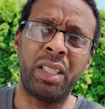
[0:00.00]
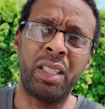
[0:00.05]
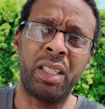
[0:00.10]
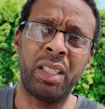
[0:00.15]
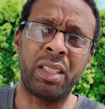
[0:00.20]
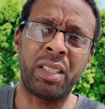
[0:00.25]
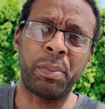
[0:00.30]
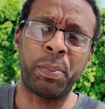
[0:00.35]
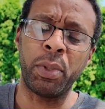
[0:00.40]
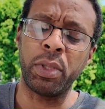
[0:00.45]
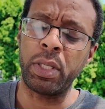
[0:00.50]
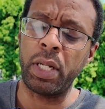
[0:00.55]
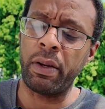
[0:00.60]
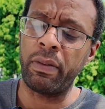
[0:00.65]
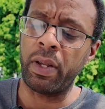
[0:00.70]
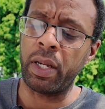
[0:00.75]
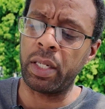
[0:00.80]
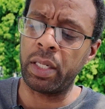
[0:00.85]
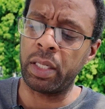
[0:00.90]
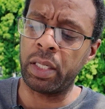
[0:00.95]
It's supposed to
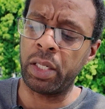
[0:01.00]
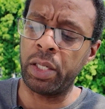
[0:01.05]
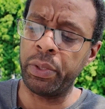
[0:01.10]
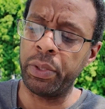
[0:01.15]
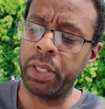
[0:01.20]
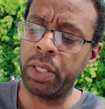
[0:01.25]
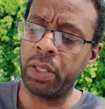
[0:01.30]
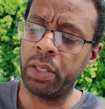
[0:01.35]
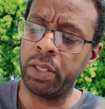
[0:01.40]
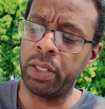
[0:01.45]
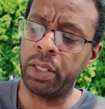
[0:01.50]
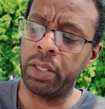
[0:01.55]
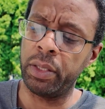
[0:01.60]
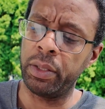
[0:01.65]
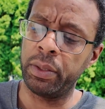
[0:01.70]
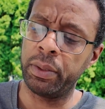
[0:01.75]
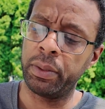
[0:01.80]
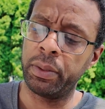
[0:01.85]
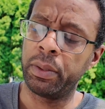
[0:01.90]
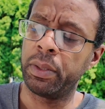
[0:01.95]
have like a coating on here,